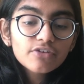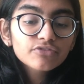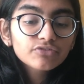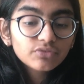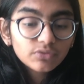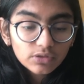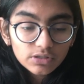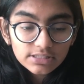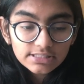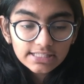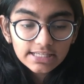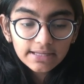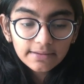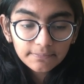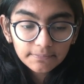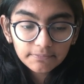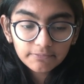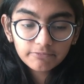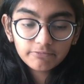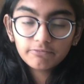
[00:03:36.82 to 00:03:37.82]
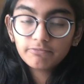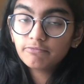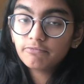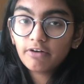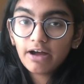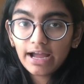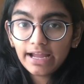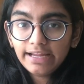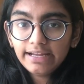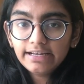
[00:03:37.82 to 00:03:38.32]
forcing
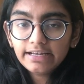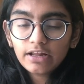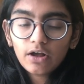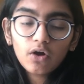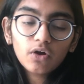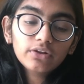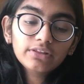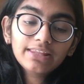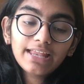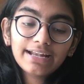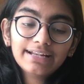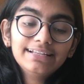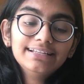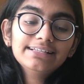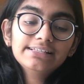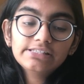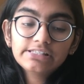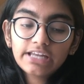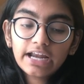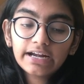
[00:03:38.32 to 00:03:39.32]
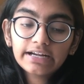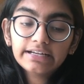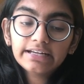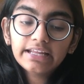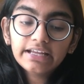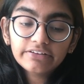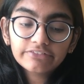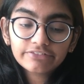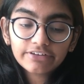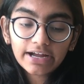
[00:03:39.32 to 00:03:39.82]
white, or at least
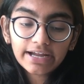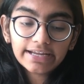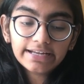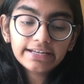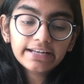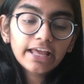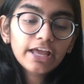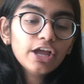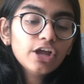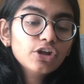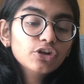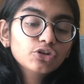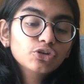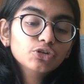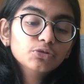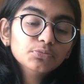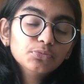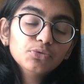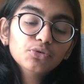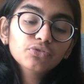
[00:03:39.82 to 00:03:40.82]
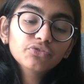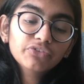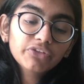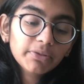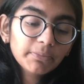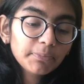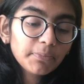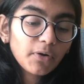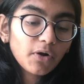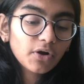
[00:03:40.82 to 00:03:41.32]
threatening white, to move
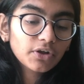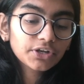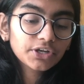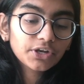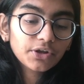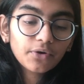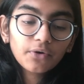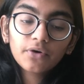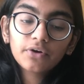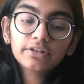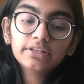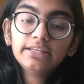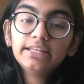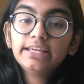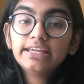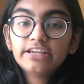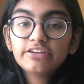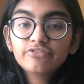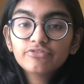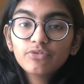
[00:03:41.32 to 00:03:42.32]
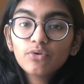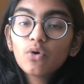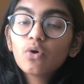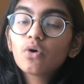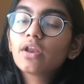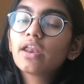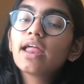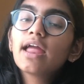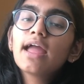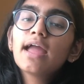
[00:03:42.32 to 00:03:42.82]
the pawn on e4.
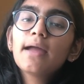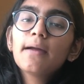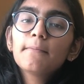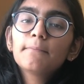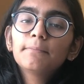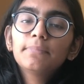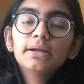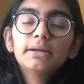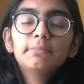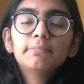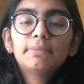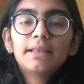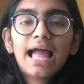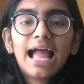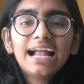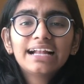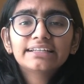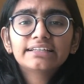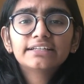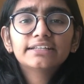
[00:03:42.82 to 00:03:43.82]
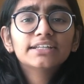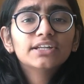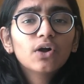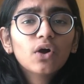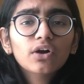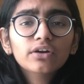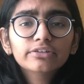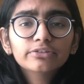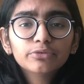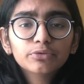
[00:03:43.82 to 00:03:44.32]
But black did
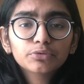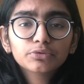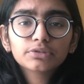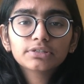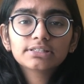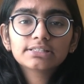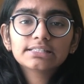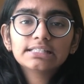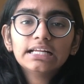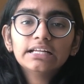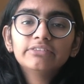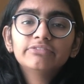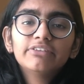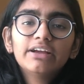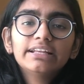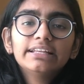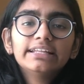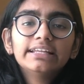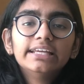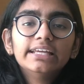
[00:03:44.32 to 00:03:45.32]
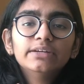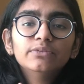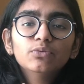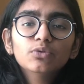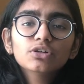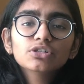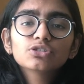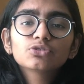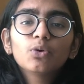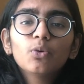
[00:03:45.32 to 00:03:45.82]
not notice that when he
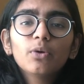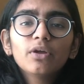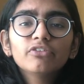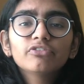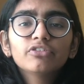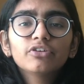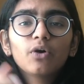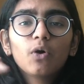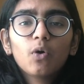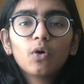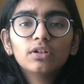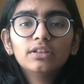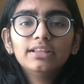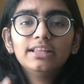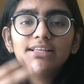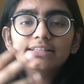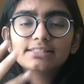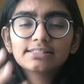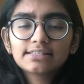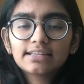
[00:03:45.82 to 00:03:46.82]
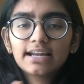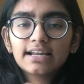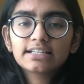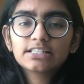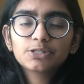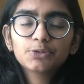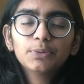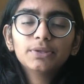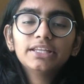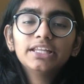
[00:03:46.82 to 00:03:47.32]
was going for all these
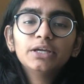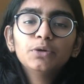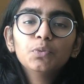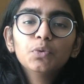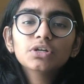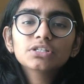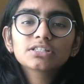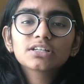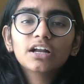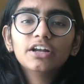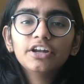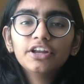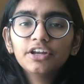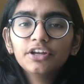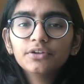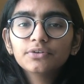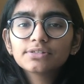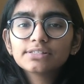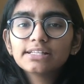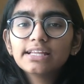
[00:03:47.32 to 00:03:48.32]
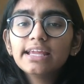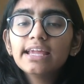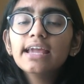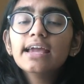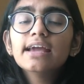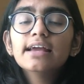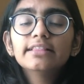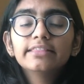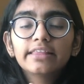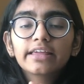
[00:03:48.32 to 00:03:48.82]
threats, when he was continuously
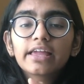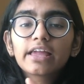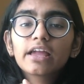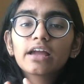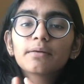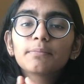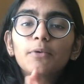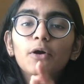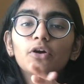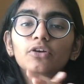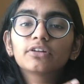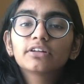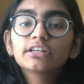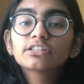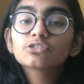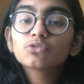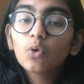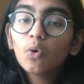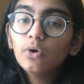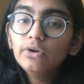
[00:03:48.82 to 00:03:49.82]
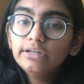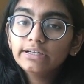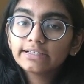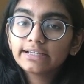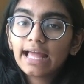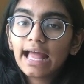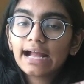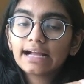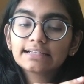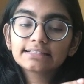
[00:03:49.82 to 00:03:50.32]
thinking about his own
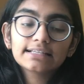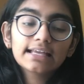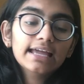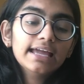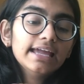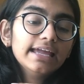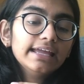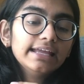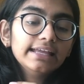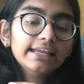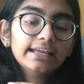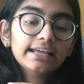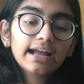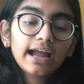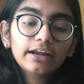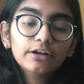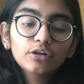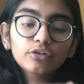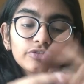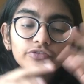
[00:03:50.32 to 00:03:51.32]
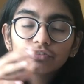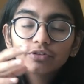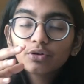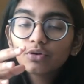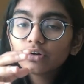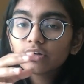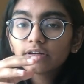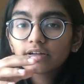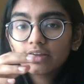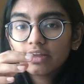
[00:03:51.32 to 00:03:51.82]
attacks, he kind of
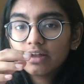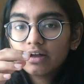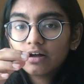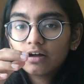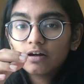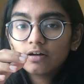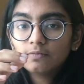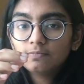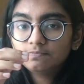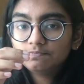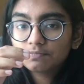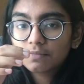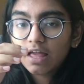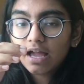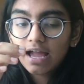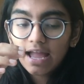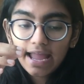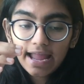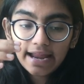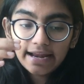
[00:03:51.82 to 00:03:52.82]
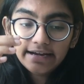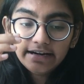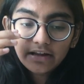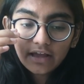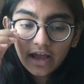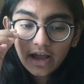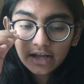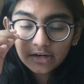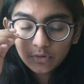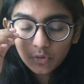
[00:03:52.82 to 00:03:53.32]
looked ahead
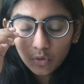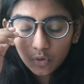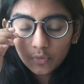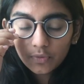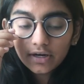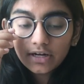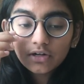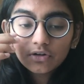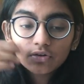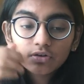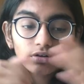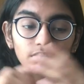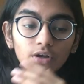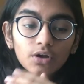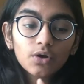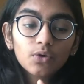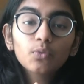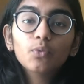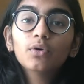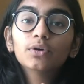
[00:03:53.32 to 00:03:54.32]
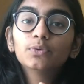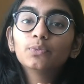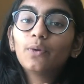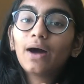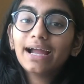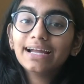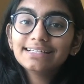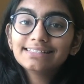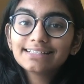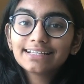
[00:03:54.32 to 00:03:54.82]
and overlooked what
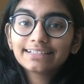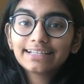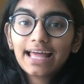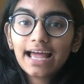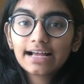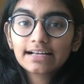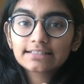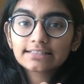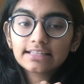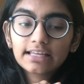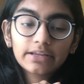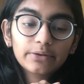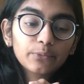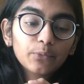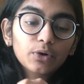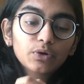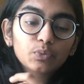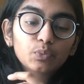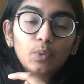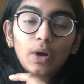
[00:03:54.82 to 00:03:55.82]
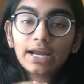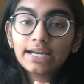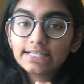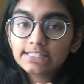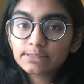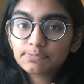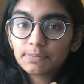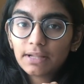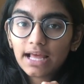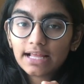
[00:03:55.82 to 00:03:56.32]
white's attacks are and what
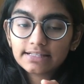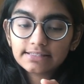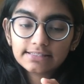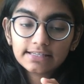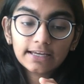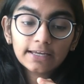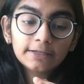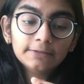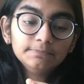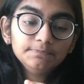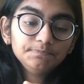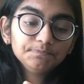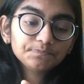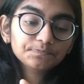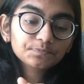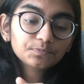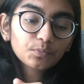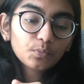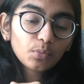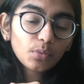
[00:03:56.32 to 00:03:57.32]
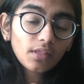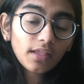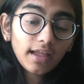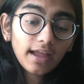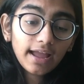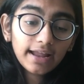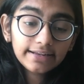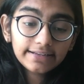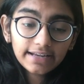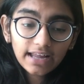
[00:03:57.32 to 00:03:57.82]
white's plans are.
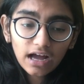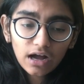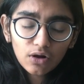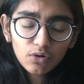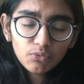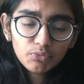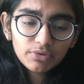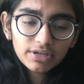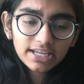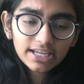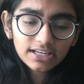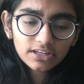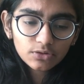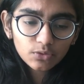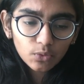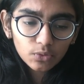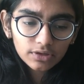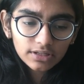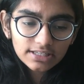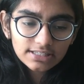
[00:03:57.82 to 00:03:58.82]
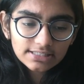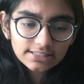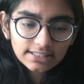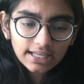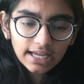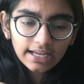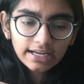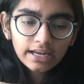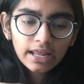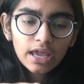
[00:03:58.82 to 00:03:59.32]
And now we can notice
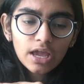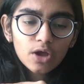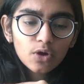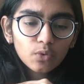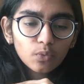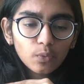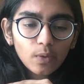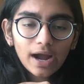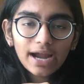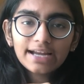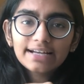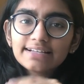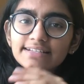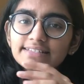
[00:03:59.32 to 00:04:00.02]
that white